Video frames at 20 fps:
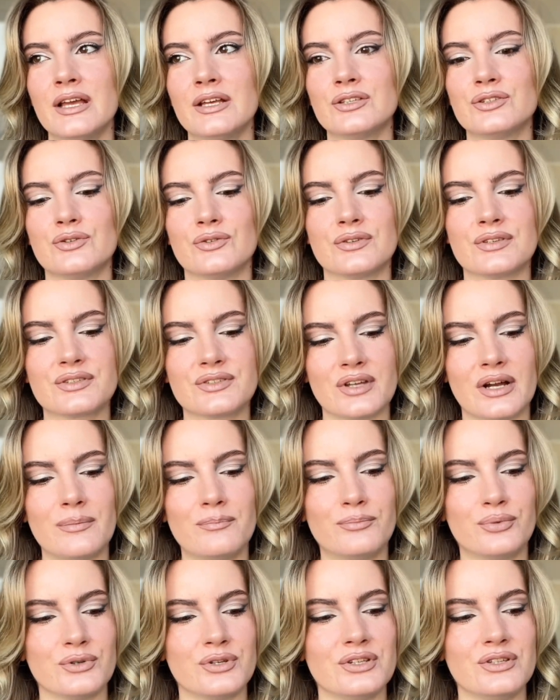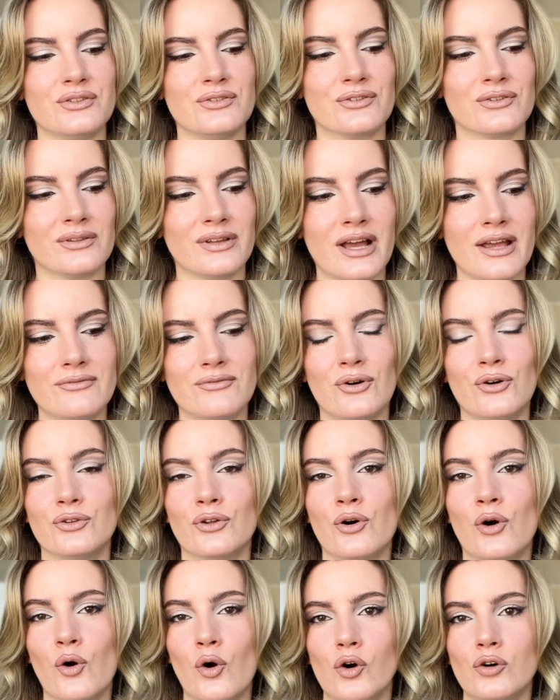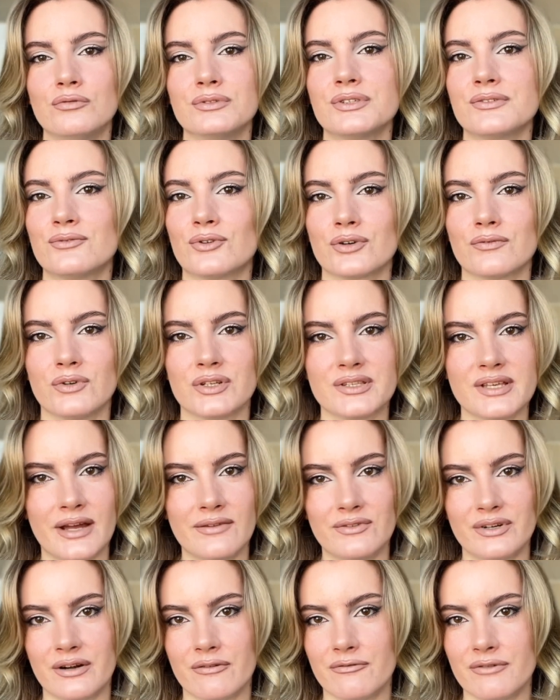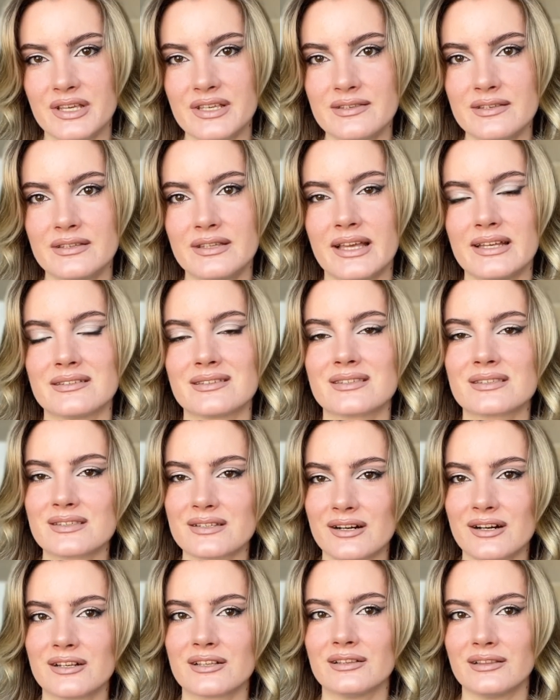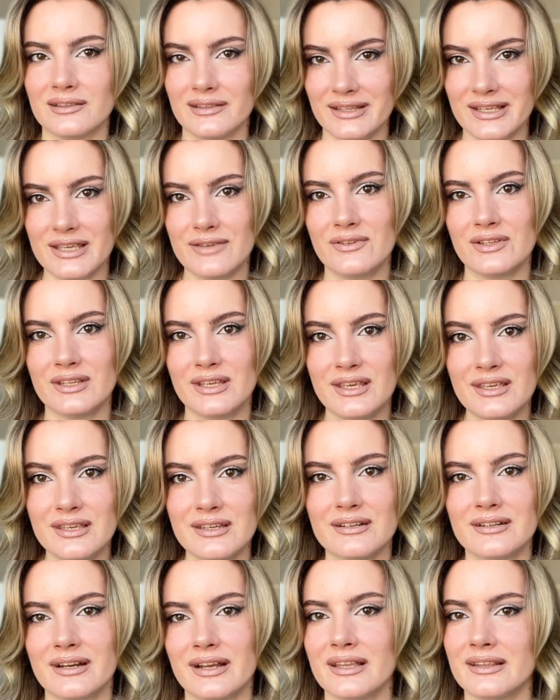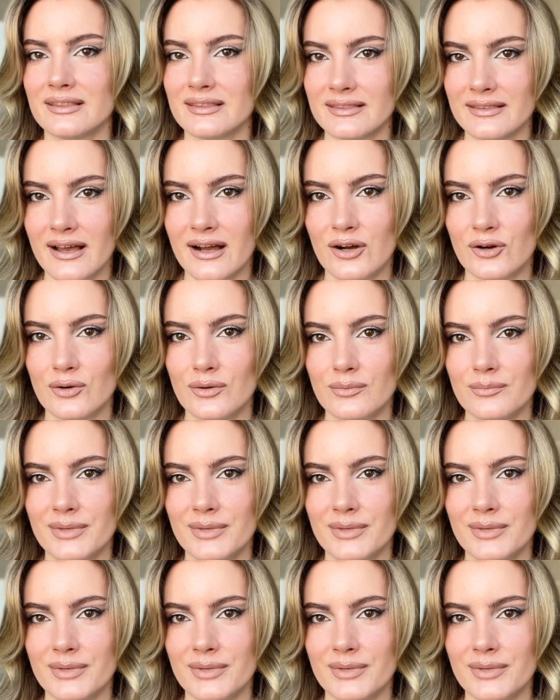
to stop putting your life on hold for whatever reason and start living here and now,